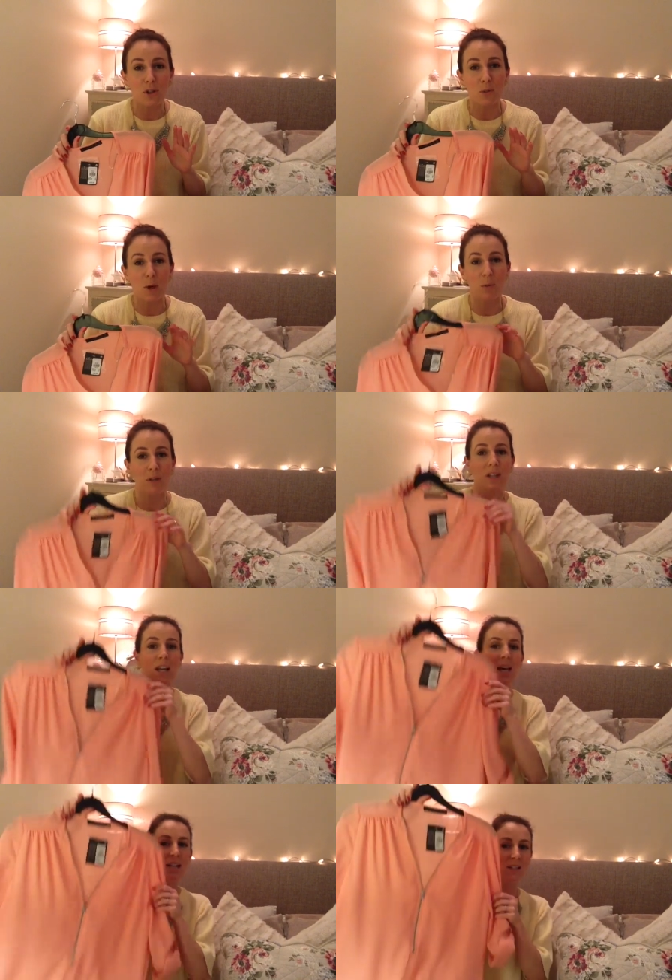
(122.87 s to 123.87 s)
at the moment,
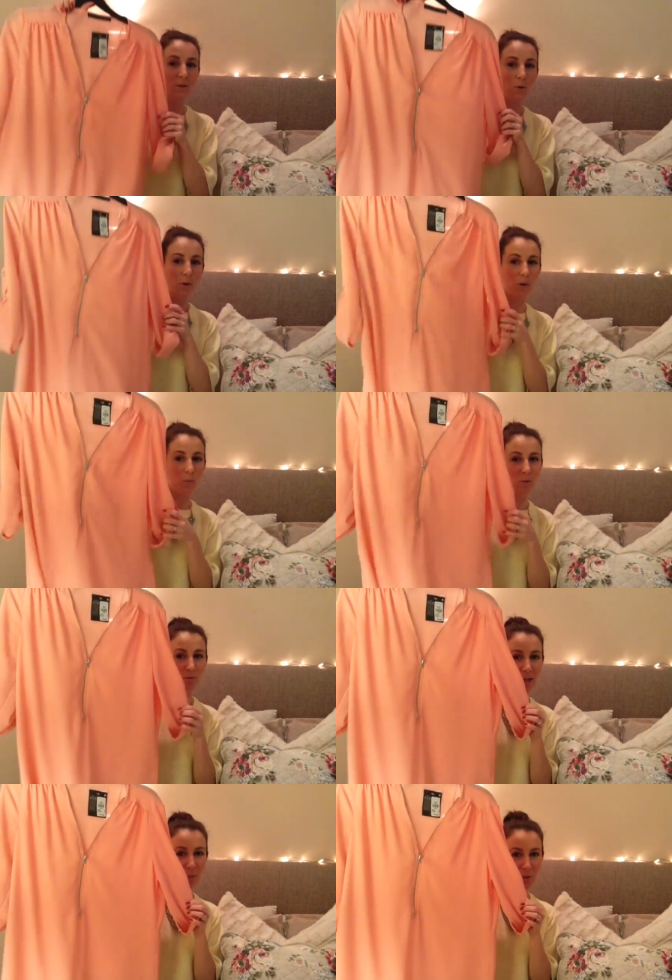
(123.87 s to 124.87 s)
so I thought that would be
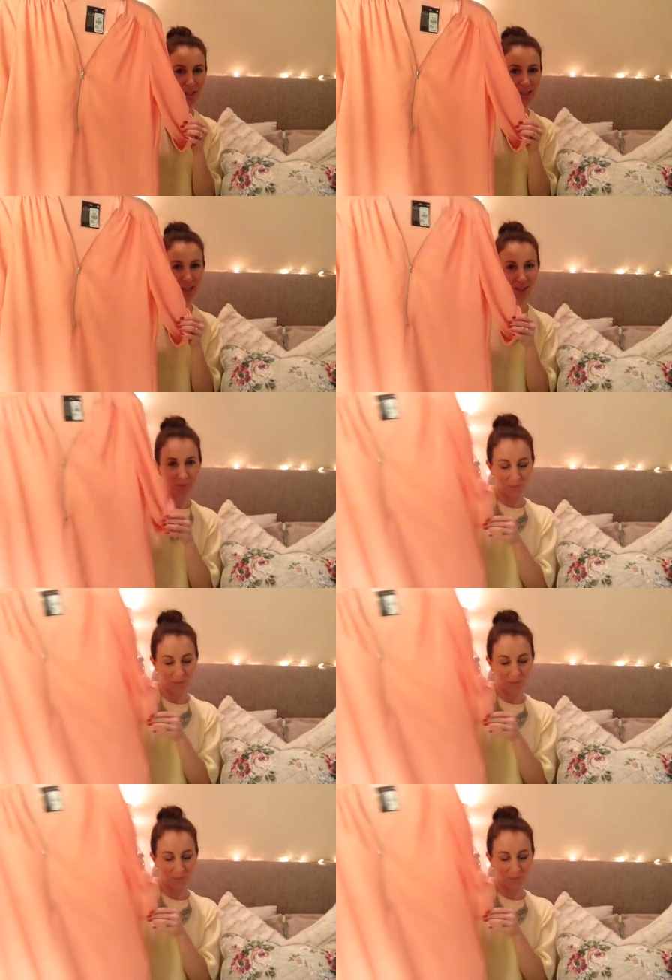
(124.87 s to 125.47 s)
really pretty.